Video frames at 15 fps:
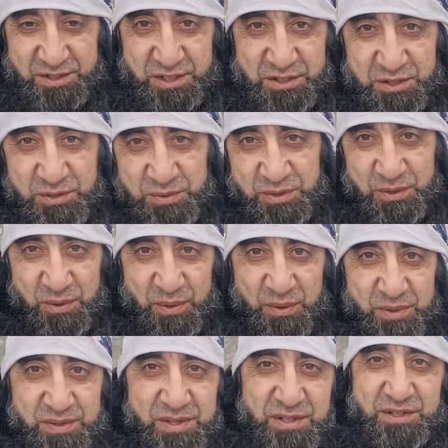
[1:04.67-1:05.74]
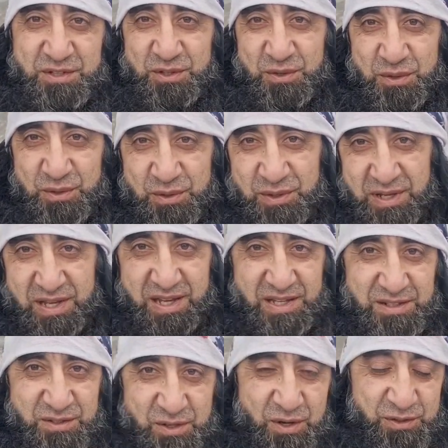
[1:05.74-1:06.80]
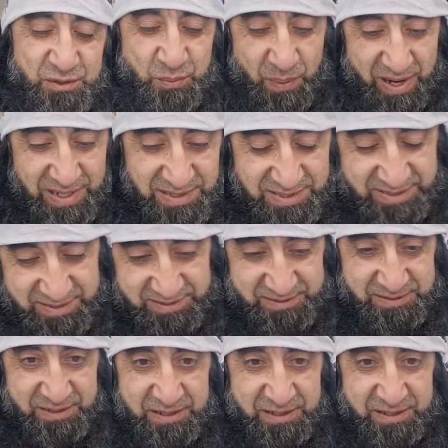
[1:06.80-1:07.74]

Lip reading: Did you know that snow is not white?